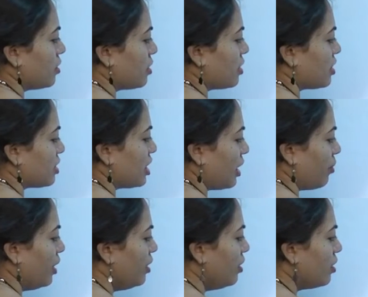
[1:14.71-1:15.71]

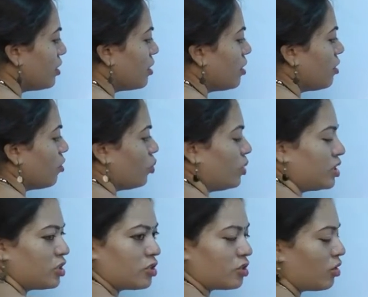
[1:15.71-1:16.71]
stamen,
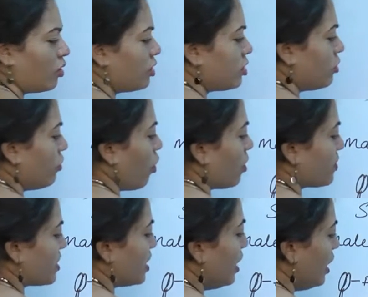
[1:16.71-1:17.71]
which is also
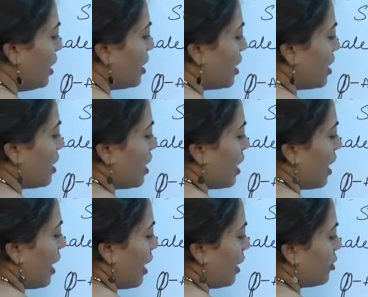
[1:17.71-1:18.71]
forms the
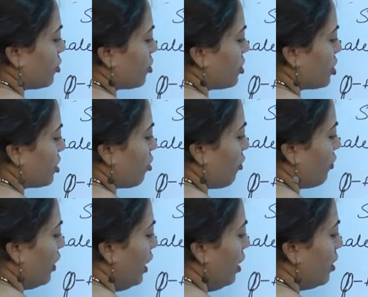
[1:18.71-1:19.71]
androecium of
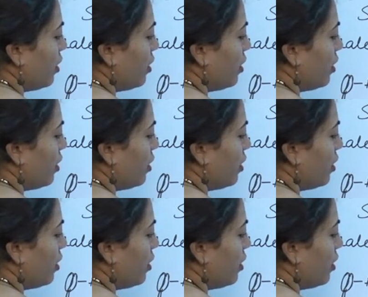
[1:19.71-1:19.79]
a